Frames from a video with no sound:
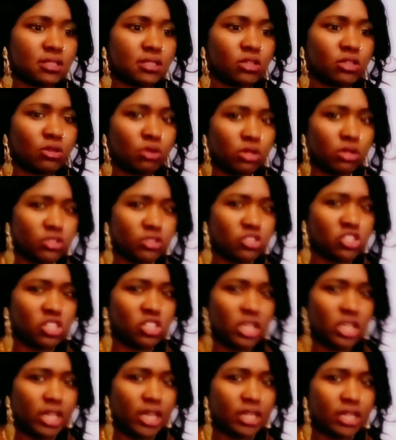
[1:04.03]

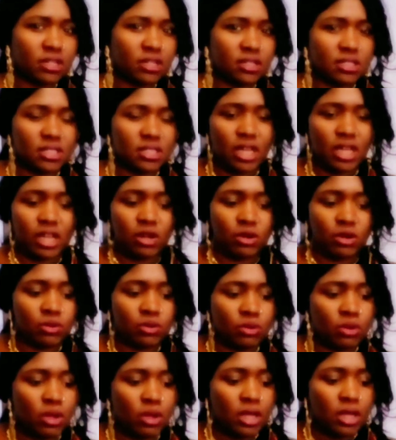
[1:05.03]
Eulogy, and I don't
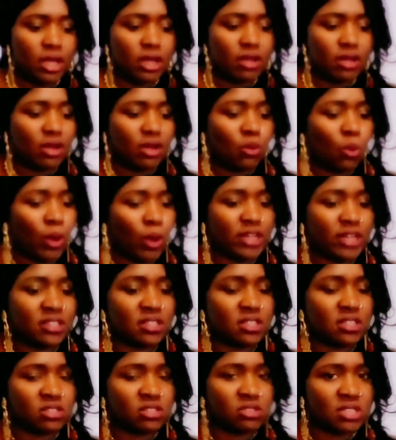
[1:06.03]
know why it
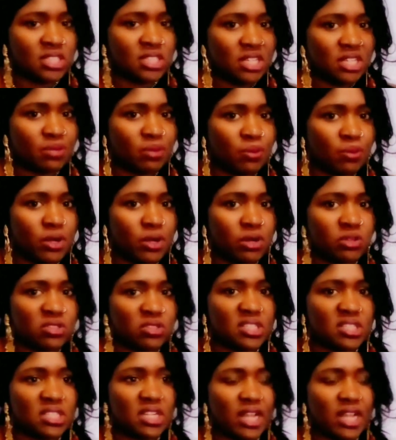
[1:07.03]
interested me, but I was
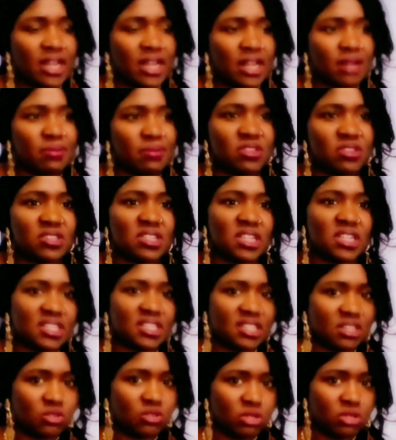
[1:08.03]
just like, let me just
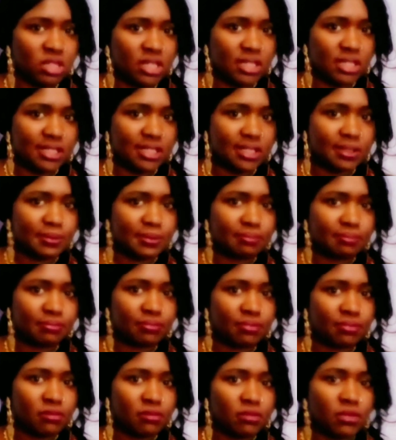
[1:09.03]
listen to this.
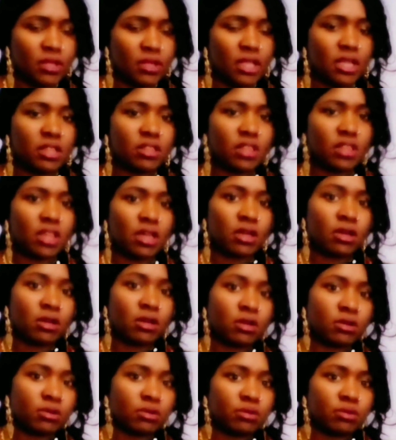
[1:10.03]

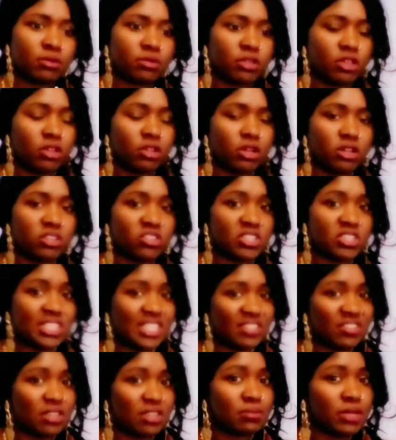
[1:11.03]
The eulogy is
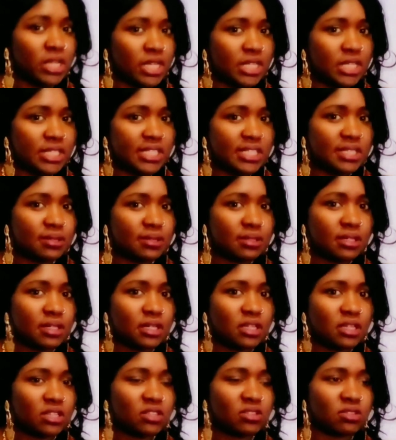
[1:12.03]
7 minutes.
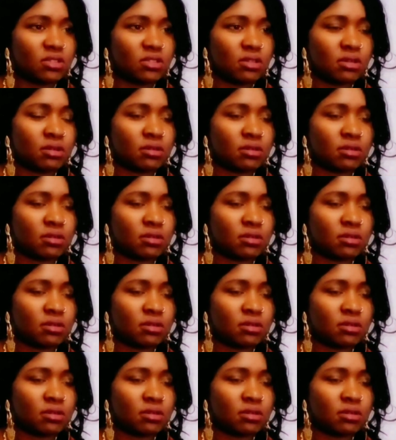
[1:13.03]
It's